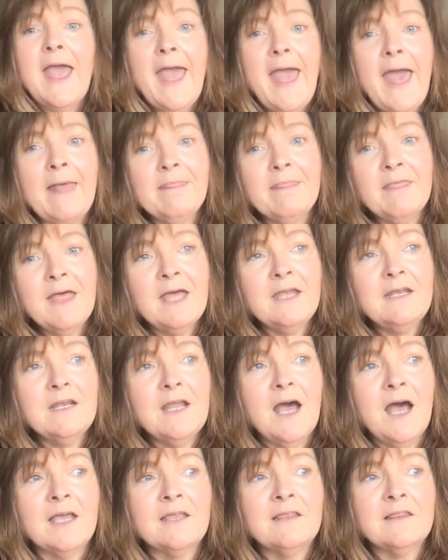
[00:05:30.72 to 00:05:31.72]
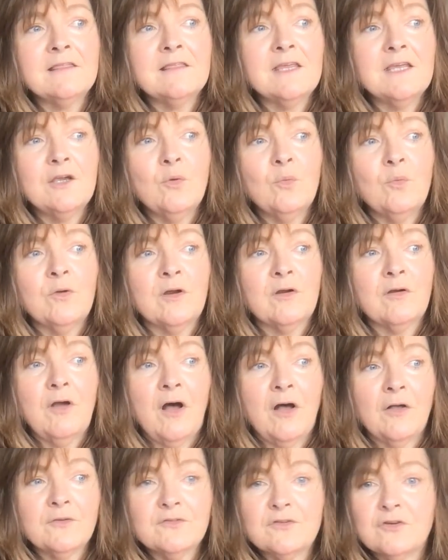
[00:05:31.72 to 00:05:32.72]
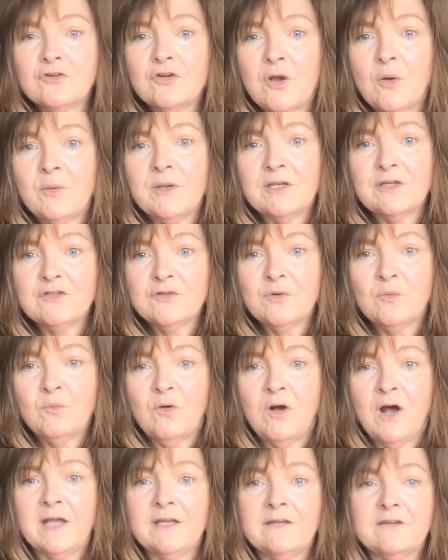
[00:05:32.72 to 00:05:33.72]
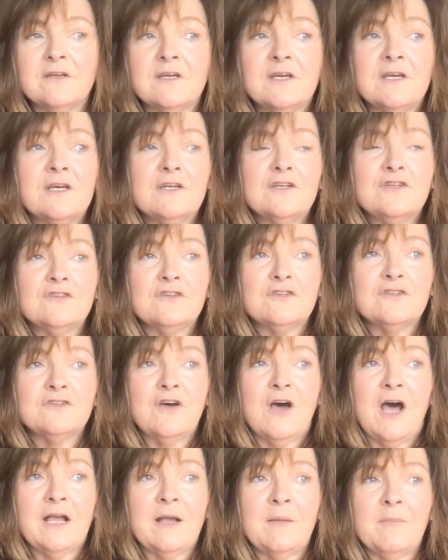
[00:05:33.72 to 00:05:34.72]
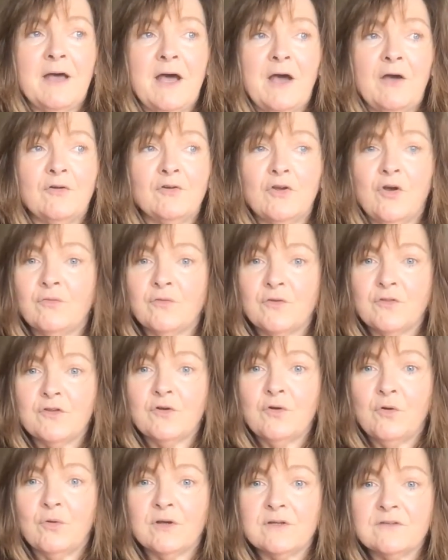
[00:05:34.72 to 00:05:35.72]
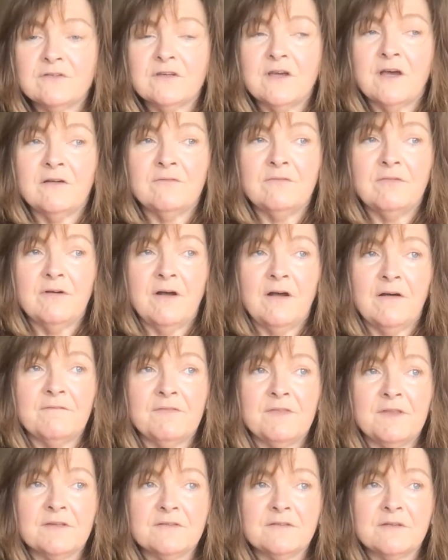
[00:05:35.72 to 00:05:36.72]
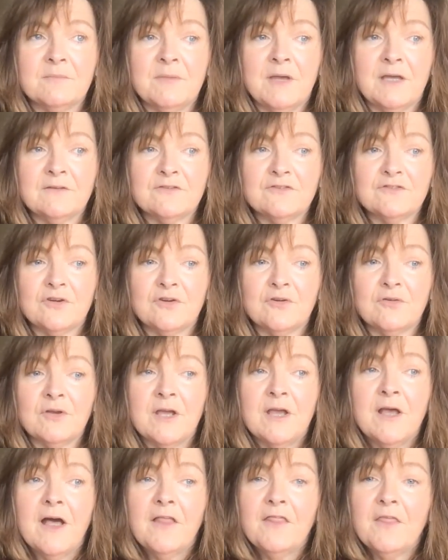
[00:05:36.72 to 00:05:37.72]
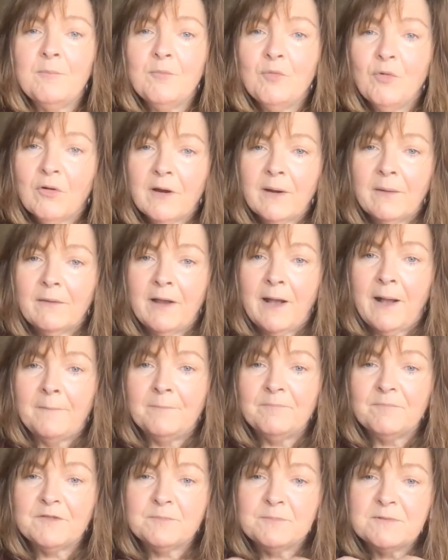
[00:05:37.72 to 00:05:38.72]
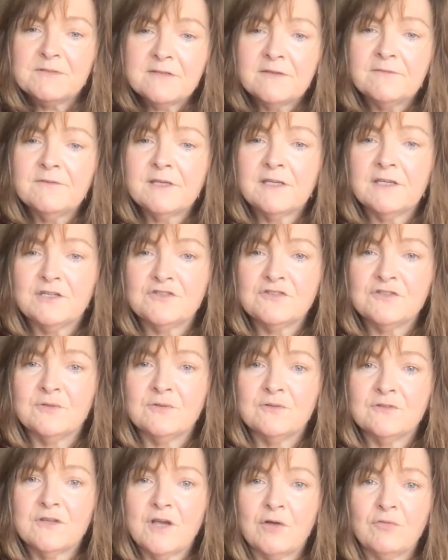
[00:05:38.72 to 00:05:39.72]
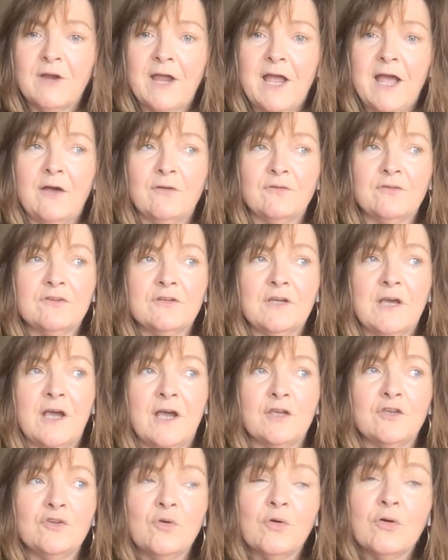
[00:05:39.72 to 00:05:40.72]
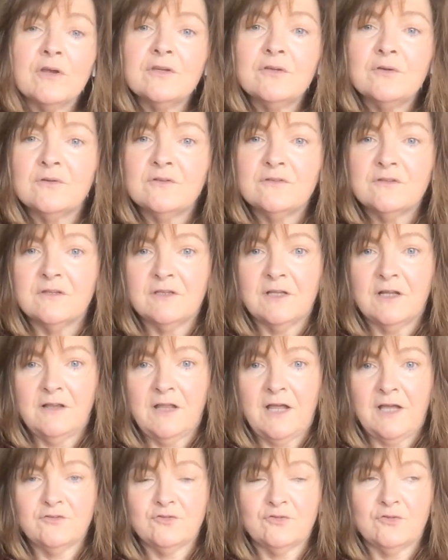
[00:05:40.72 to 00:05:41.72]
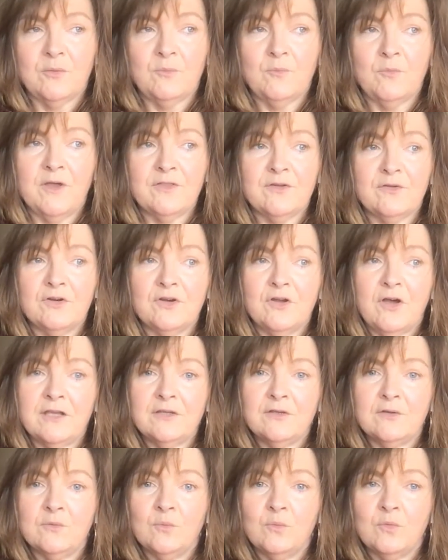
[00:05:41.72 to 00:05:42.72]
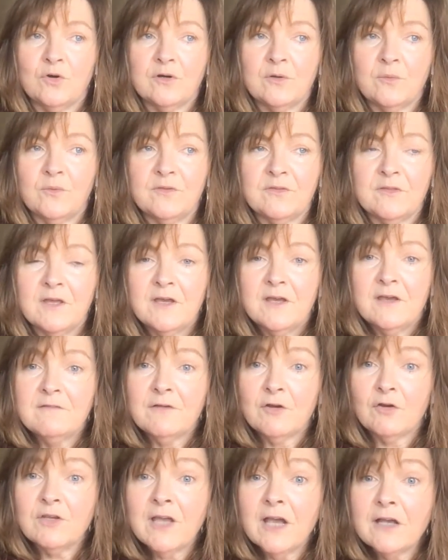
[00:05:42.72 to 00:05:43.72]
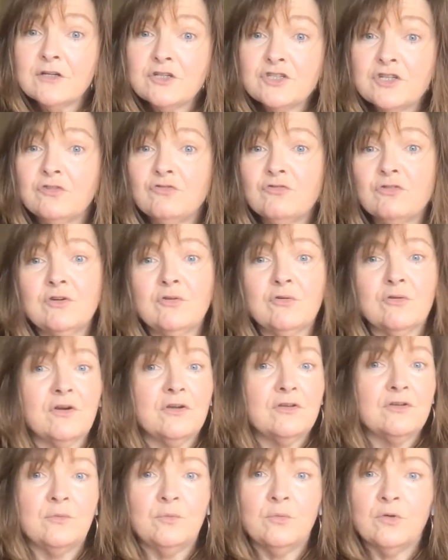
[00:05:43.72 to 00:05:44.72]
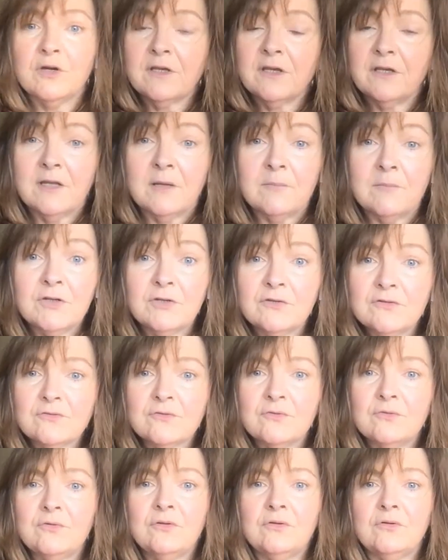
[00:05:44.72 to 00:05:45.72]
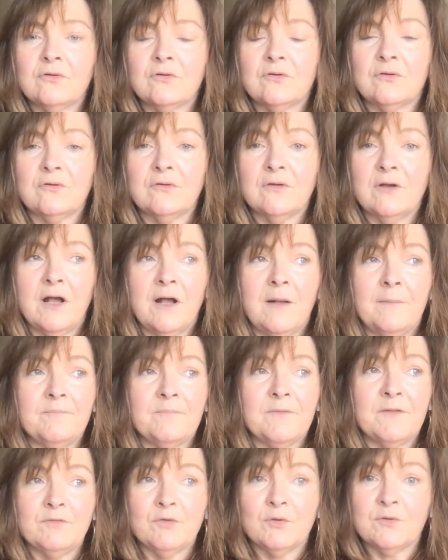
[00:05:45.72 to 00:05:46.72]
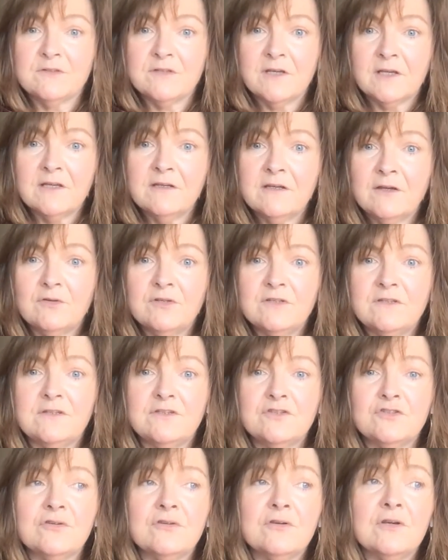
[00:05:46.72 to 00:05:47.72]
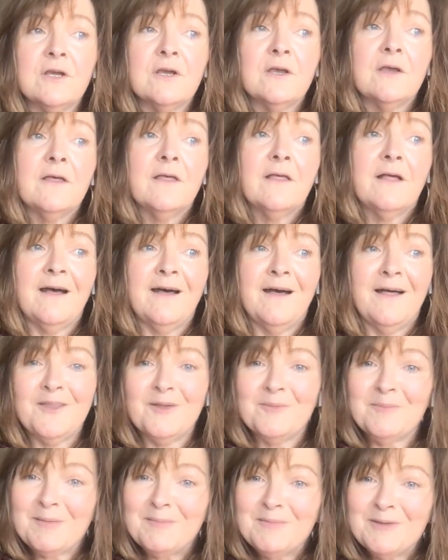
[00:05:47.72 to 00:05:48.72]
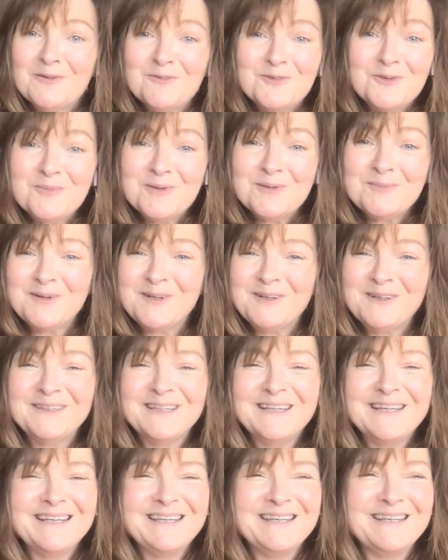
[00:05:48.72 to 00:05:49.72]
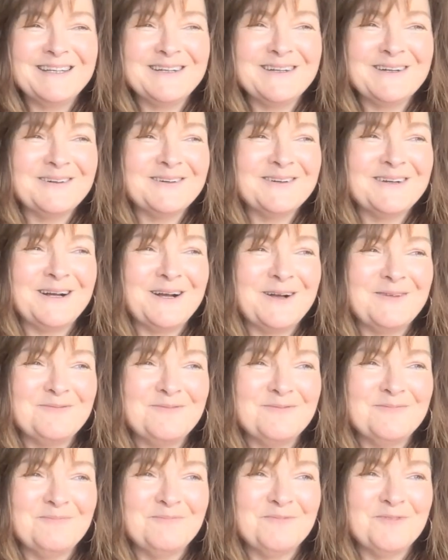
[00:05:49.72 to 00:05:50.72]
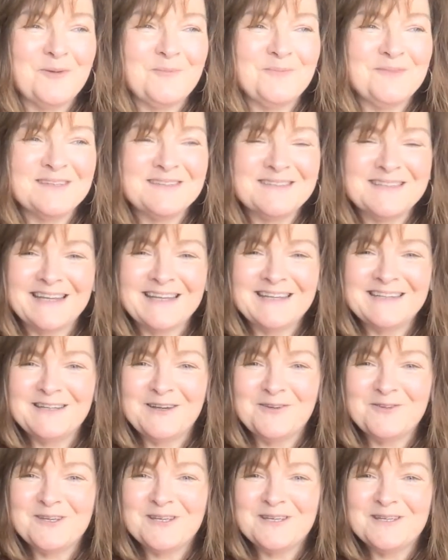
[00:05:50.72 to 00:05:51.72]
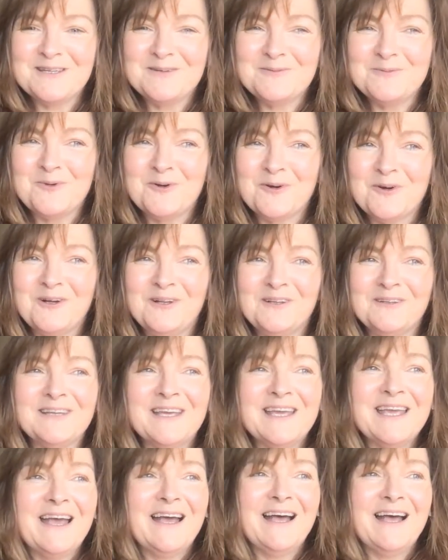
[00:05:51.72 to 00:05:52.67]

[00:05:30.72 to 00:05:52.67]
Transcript: And then I think we're also going to want to talk about, over the course of the semester, the more specific issues around your use in the classroom, whether or not you work with very young children or you work in a middle school, or if you're a secondary teacher. There might be a few people here from the secondary world.